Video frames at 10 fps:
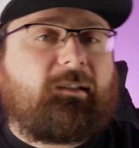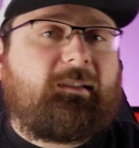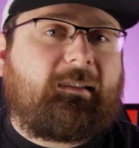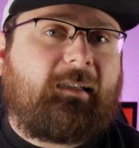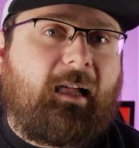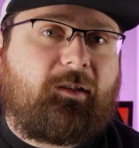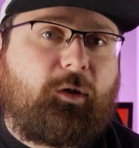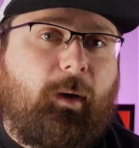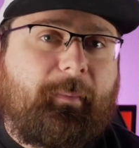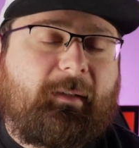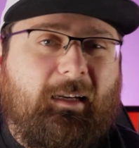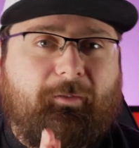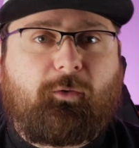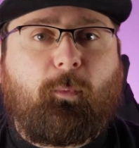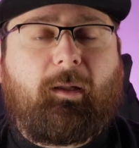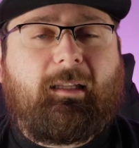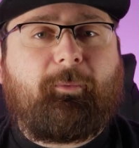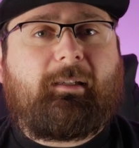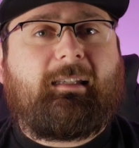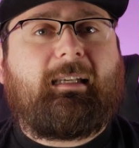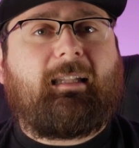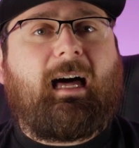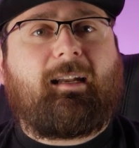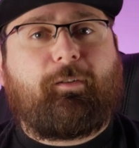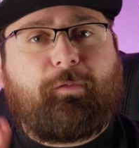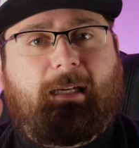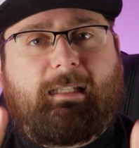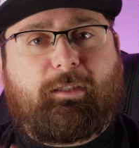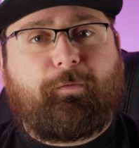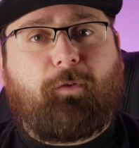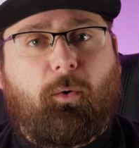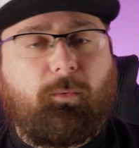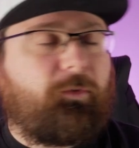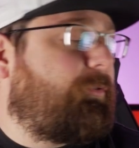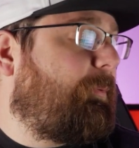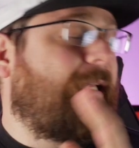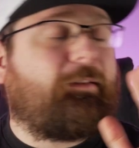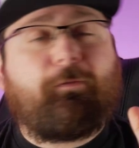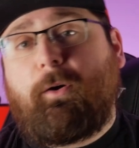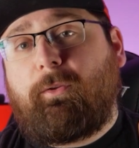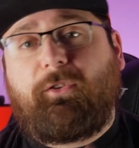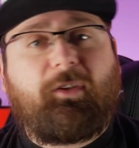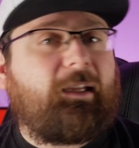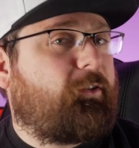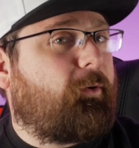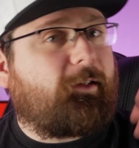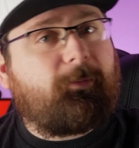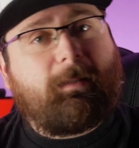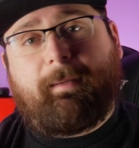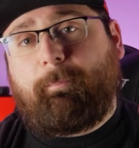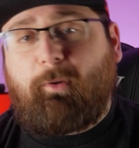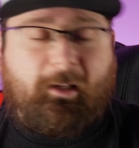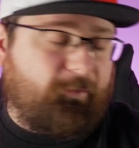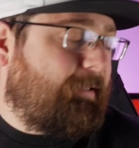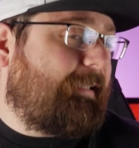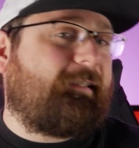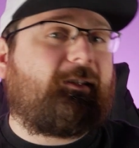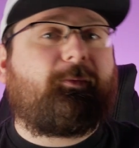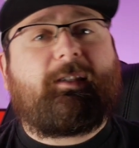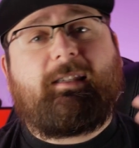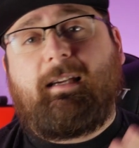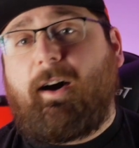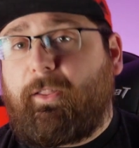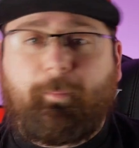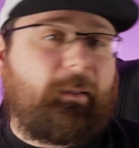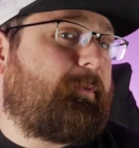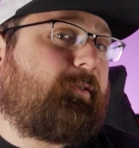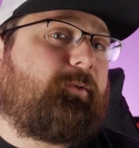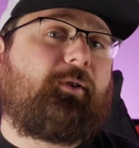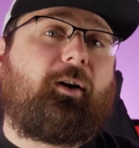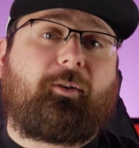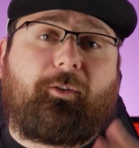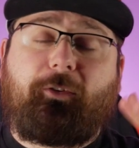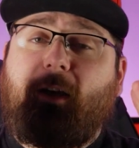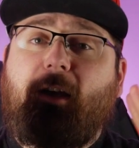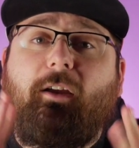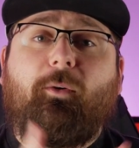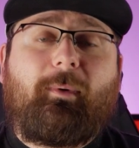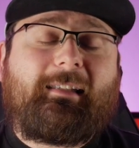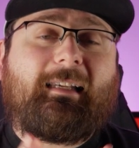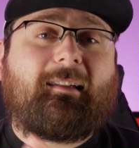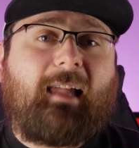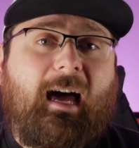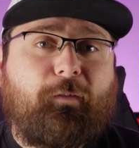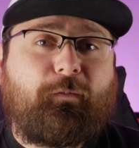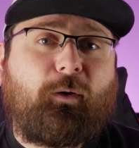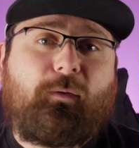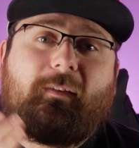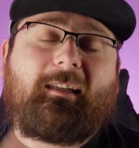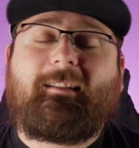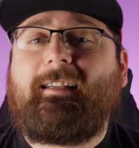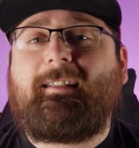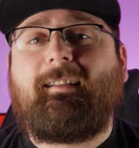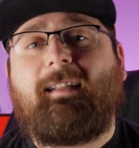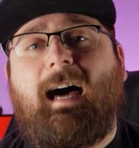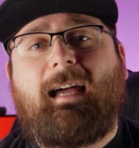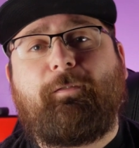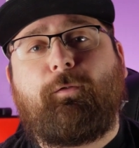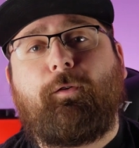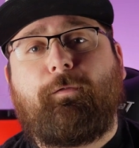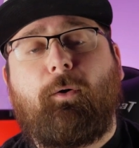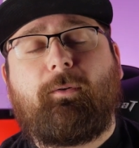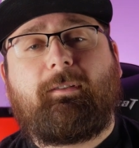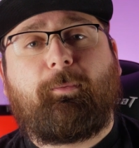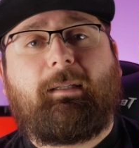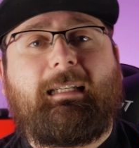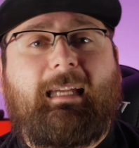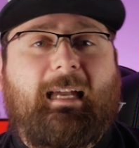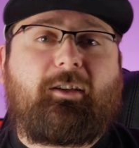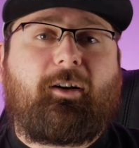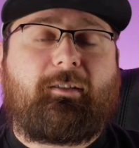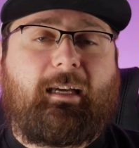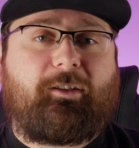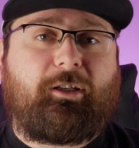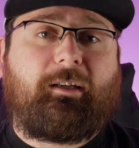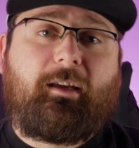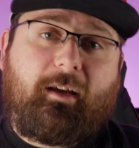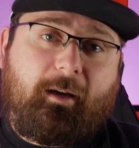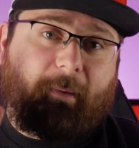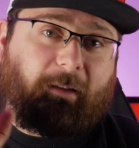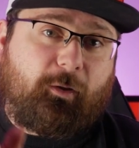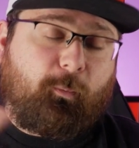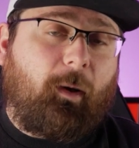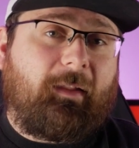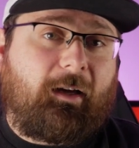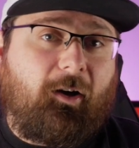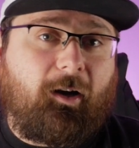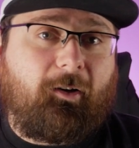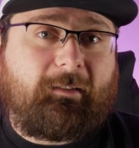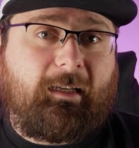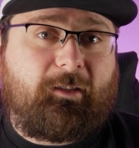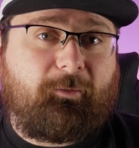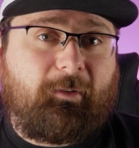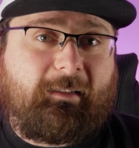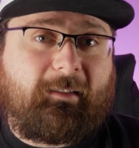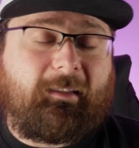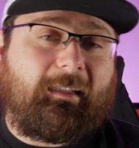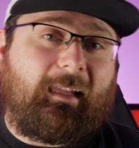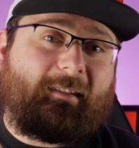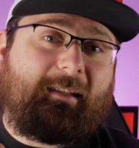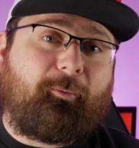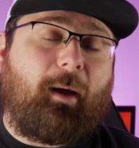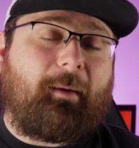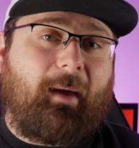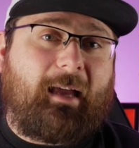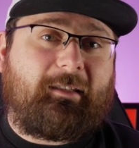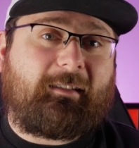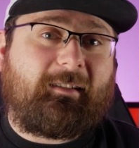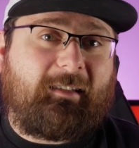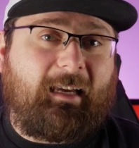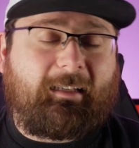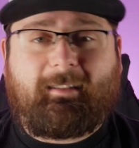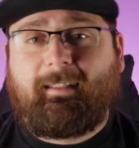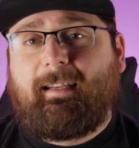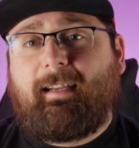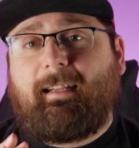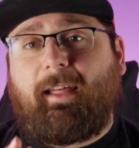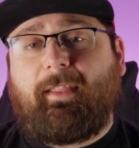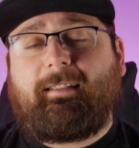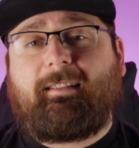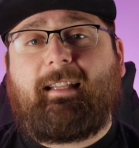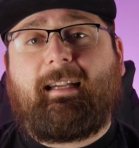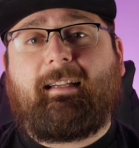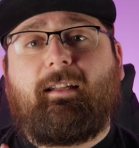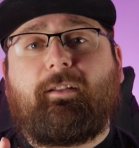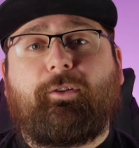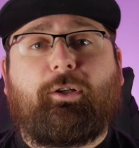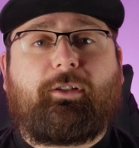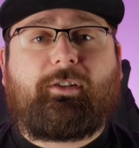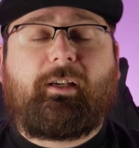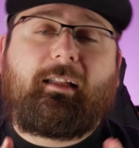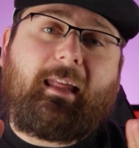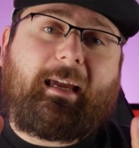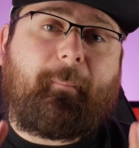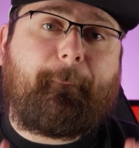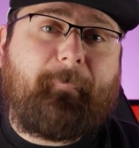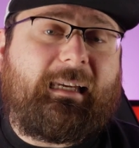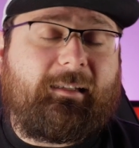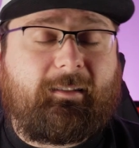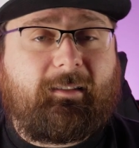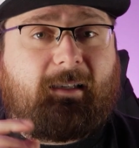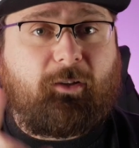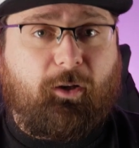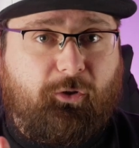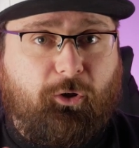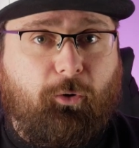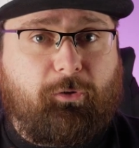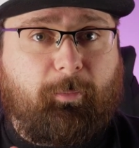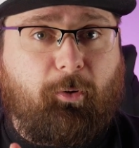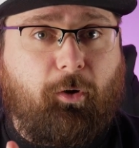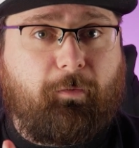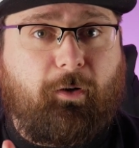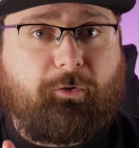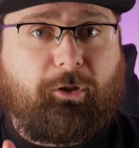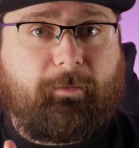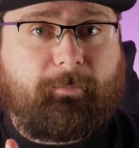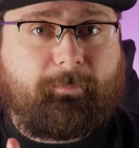as a technology website, if there's one thing we see a lot of, it's phones. We get phones sent to us, we get press releases, we see other people's news articles. We see a lot of phones and it takes a lot for a phone to really catch our attention. But there's one that caught our attention recently and that's the Red Magic 6. Now this thing looks like a beast as long as you go with the Pro version.